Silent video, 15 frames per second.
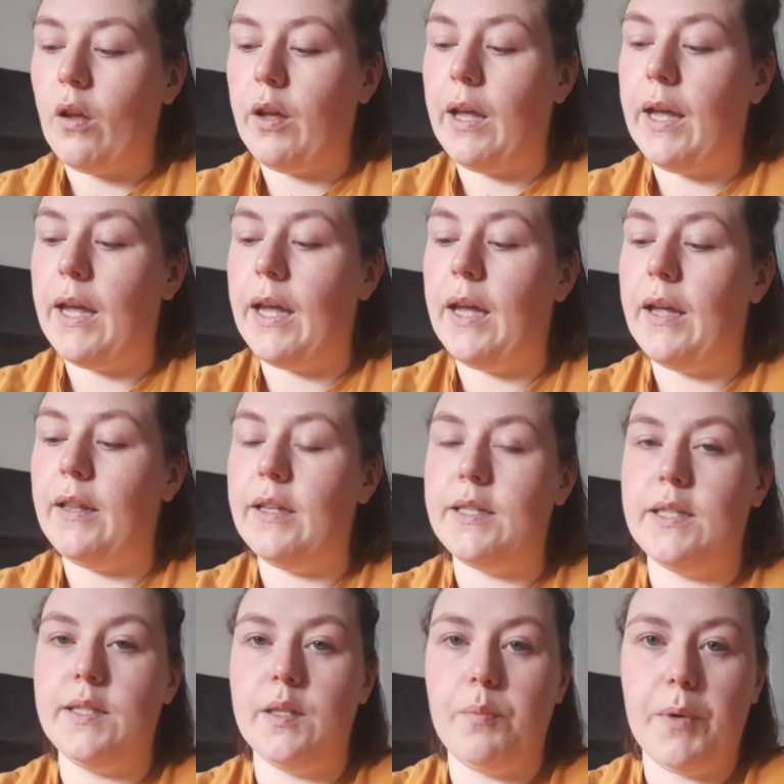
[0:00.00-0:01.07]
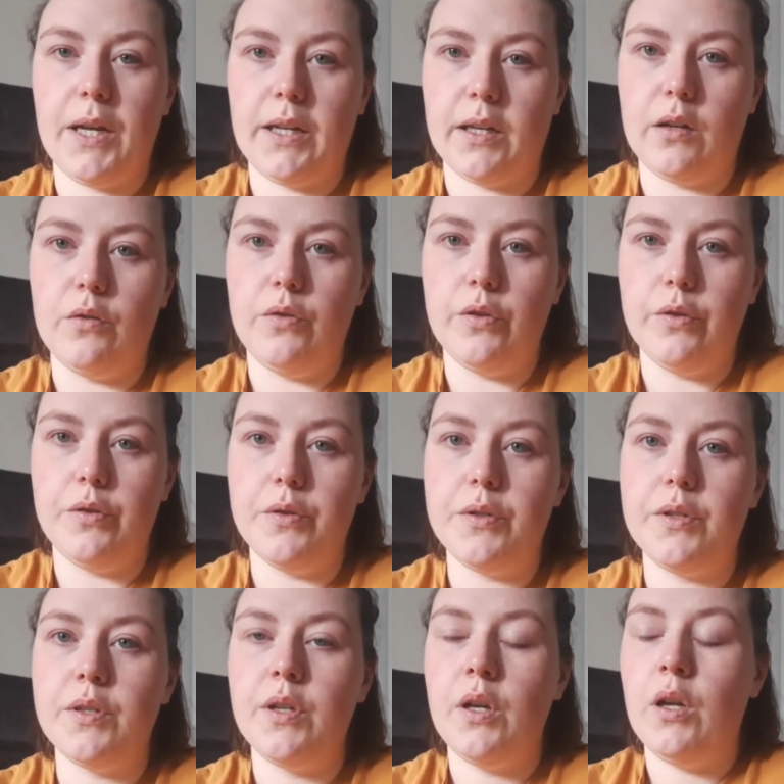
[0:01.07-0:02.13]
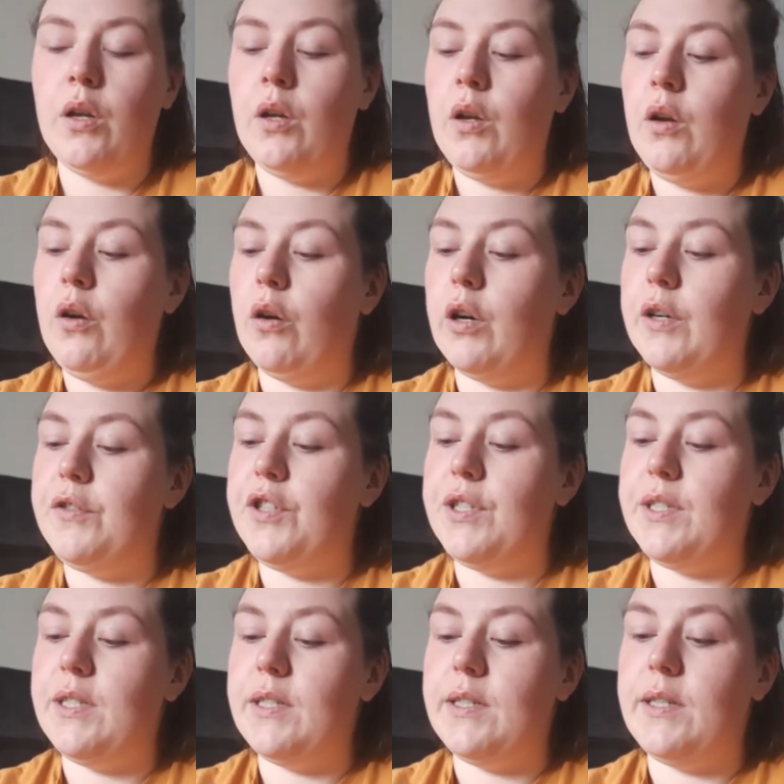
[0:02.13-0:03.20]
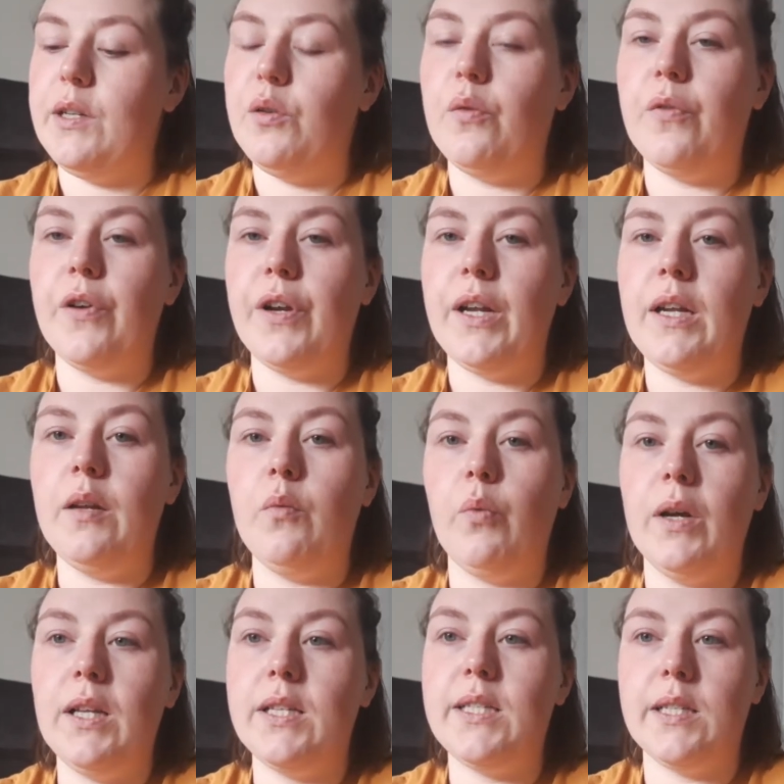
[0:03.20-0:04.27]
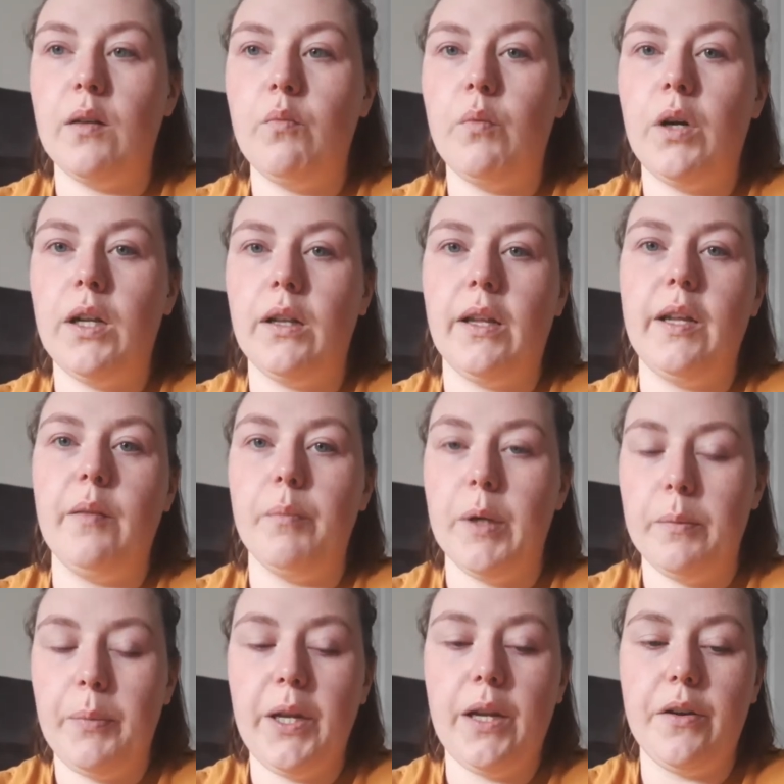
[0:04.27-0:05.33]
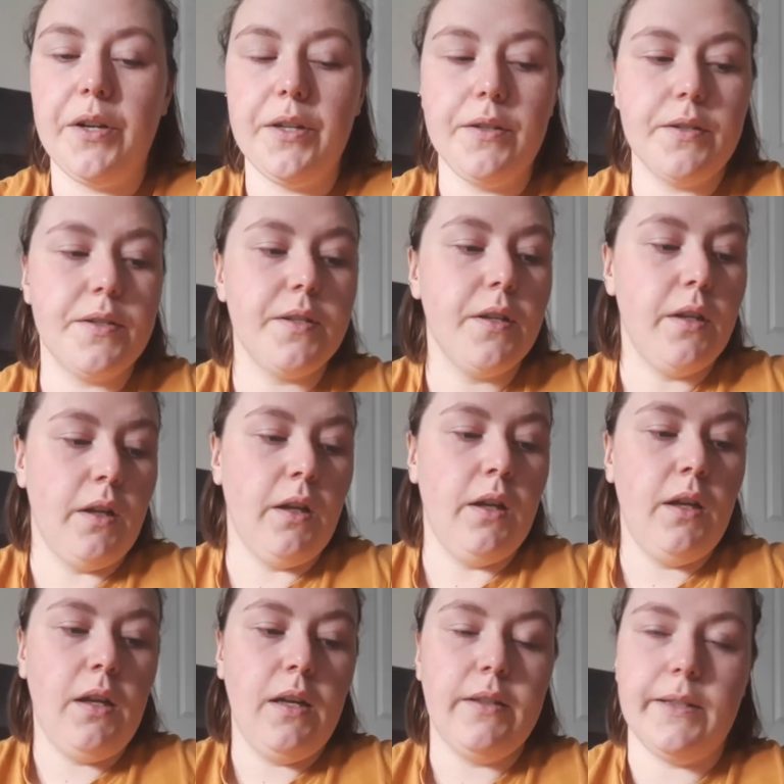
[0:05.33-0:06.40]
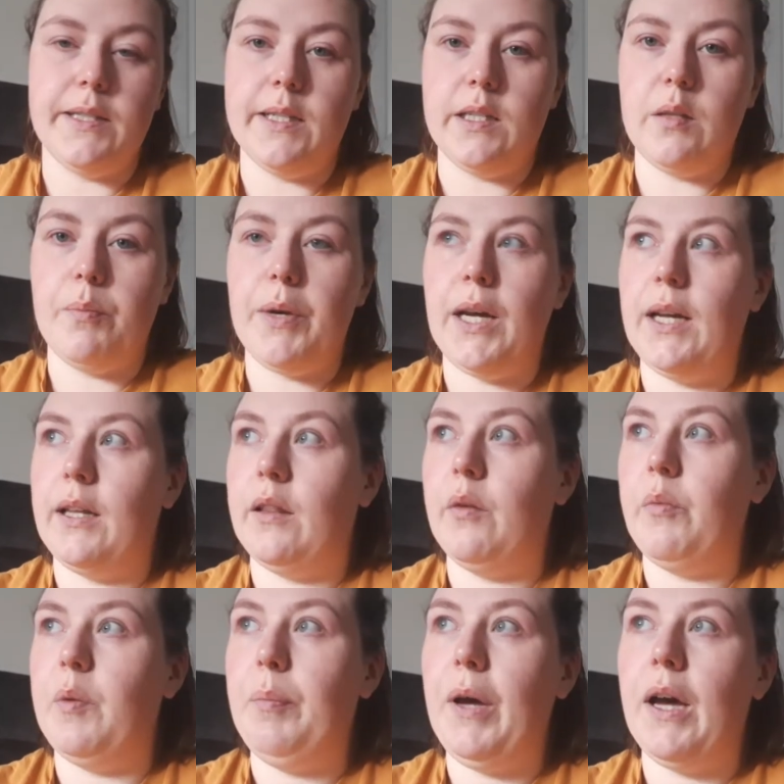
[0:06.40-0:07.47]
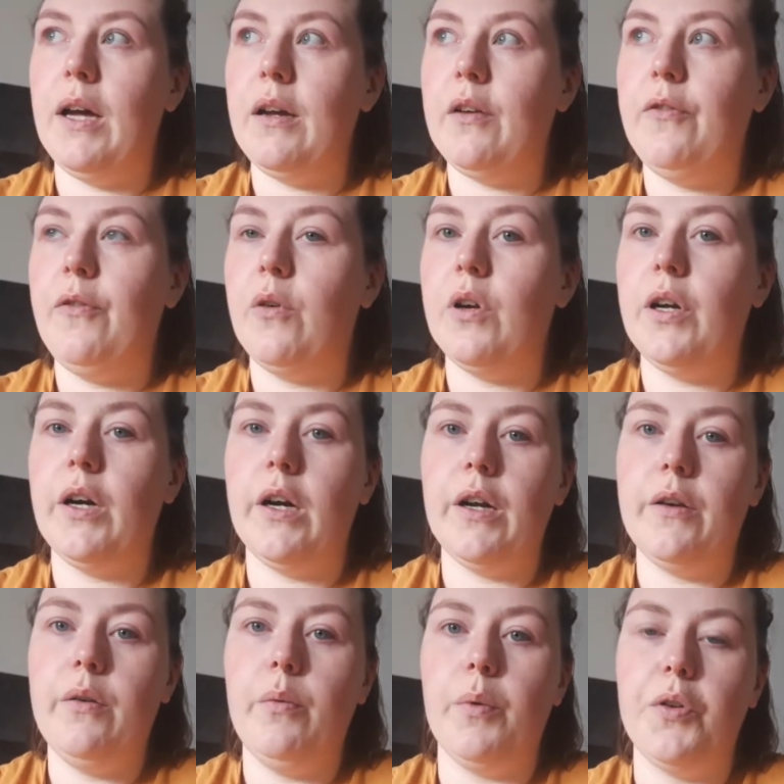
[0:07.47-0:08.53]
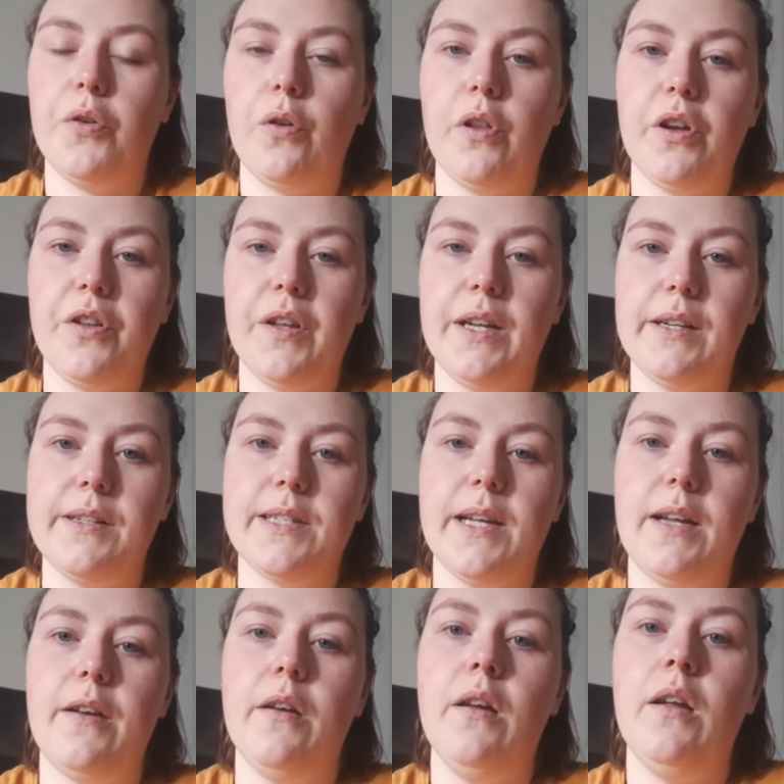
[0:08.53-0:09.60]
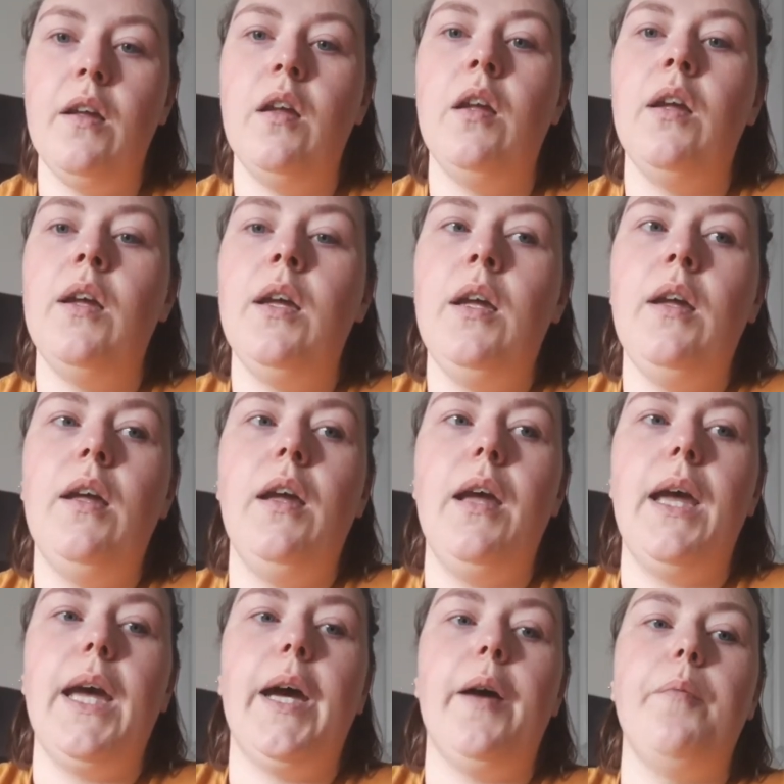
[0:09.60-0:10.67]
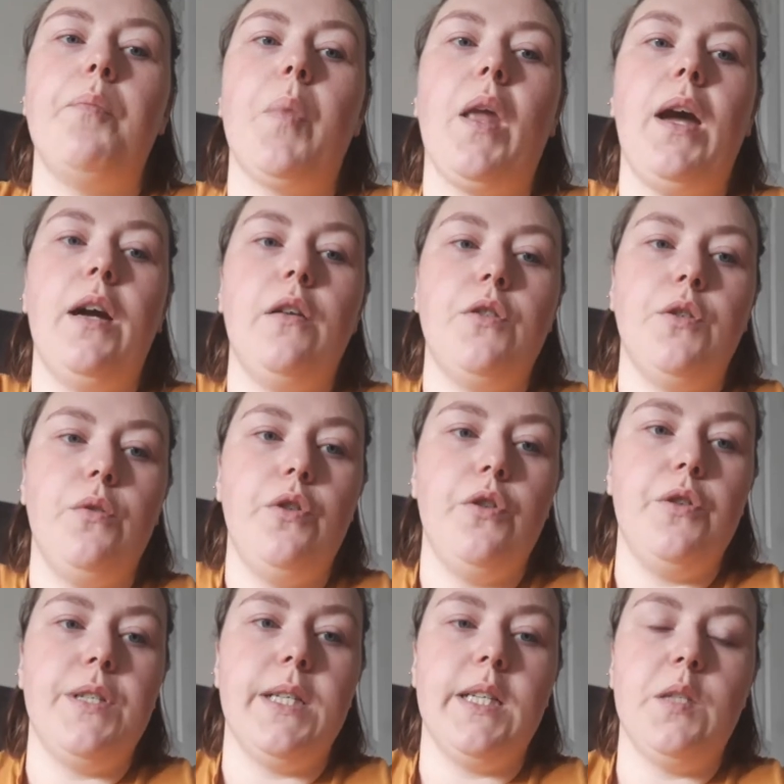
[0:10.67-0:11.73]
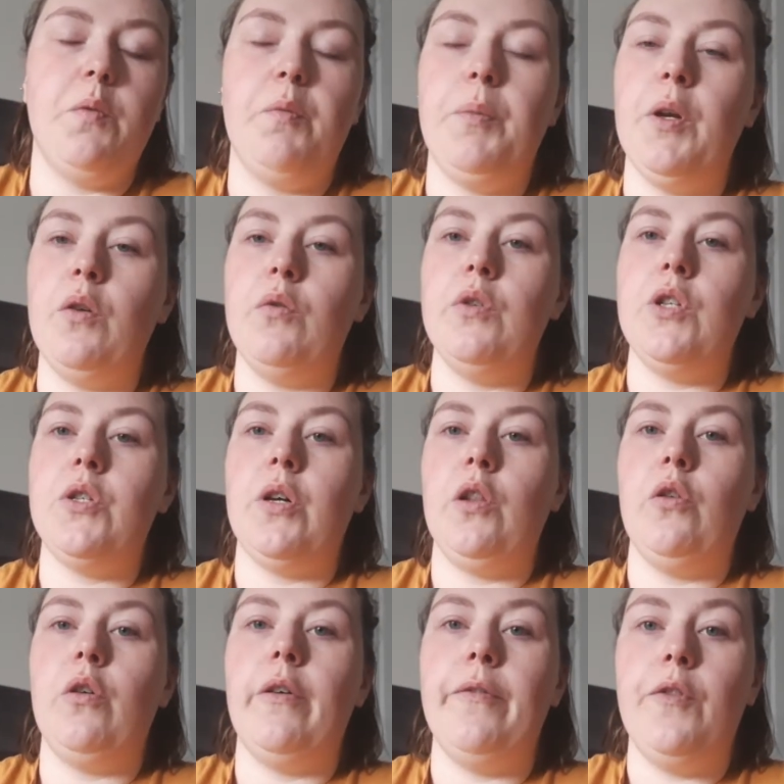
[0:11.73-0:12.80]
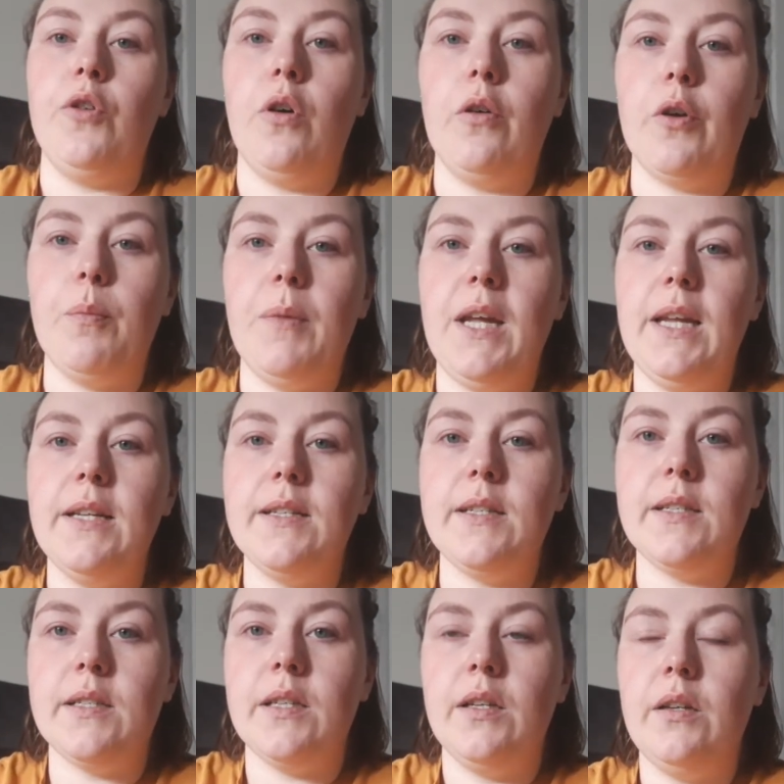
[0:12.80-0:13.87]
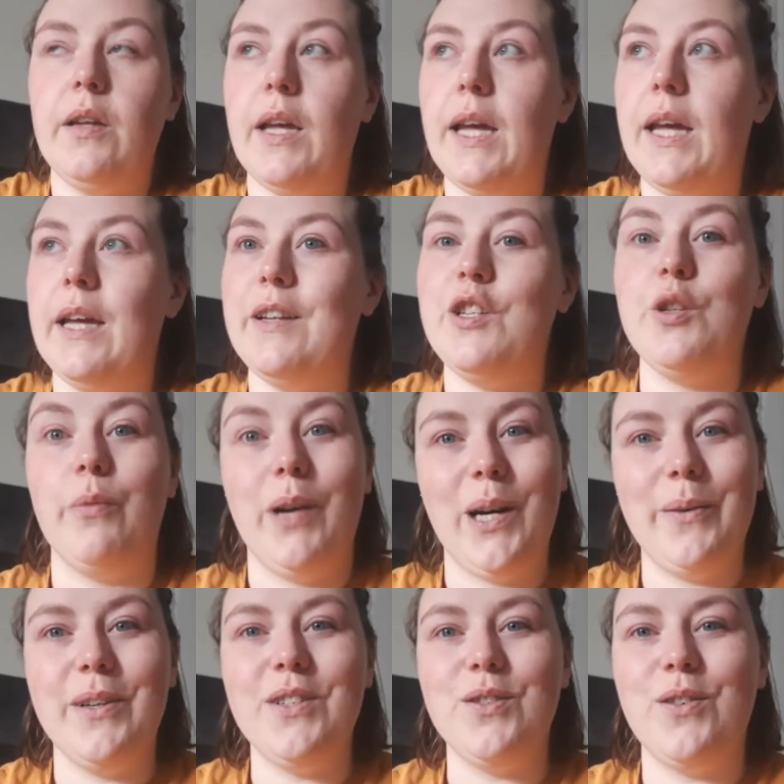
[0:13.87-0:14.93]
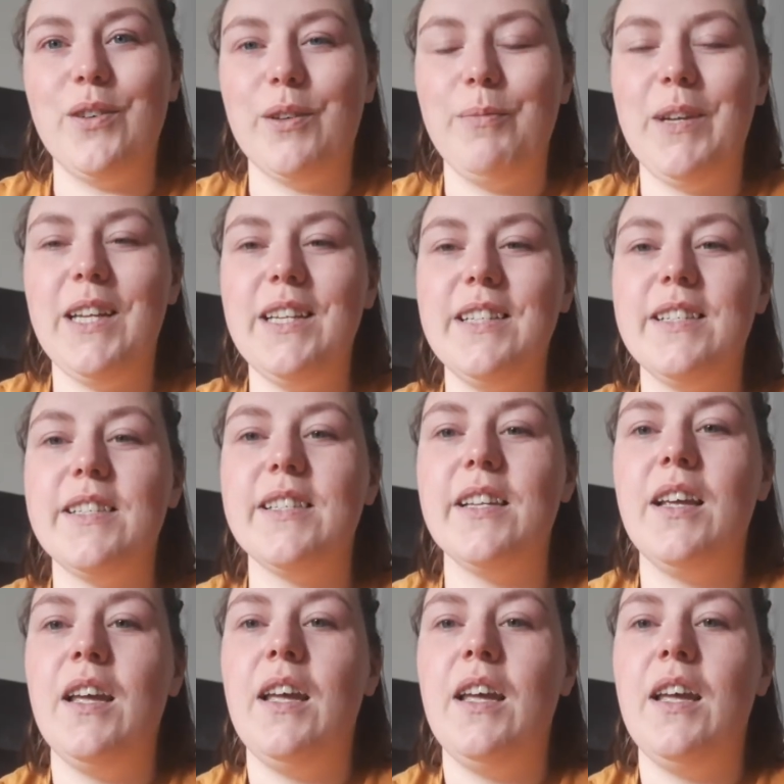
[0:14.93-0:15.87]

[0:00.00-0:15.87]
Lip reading: This is the bag I'll use. Or if she's to stay overnight with someone like my parents, this is the bag that we pack for her with all her things in. I also use this, we've been going to a lot of dog meets, Chihuahua dog meets.